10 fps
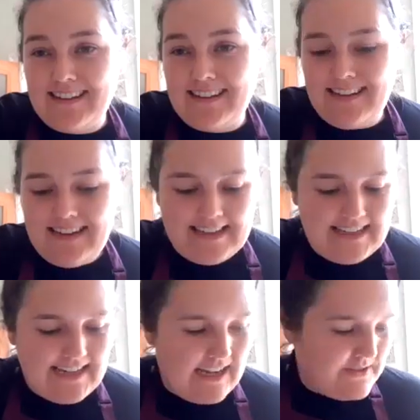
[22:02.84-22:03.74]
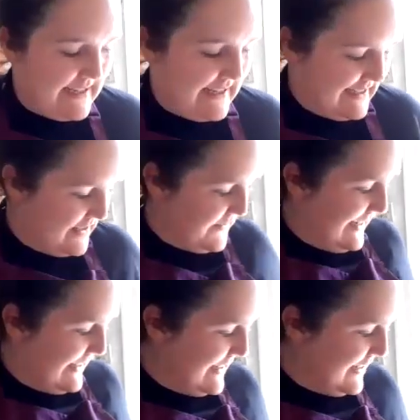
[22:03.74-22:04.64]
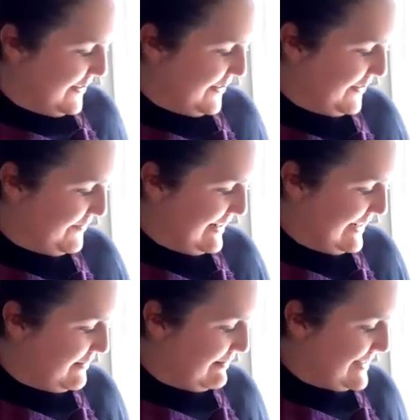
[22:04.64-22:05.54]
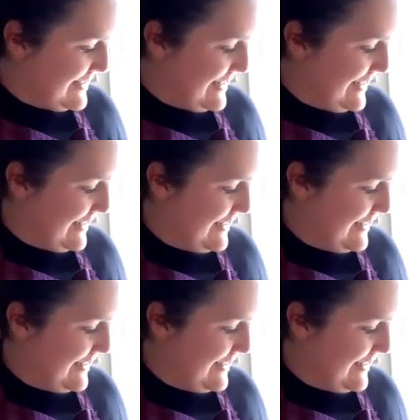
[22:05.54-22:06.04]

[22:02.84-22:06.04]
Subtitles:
and then how satisfying that you're really not wasting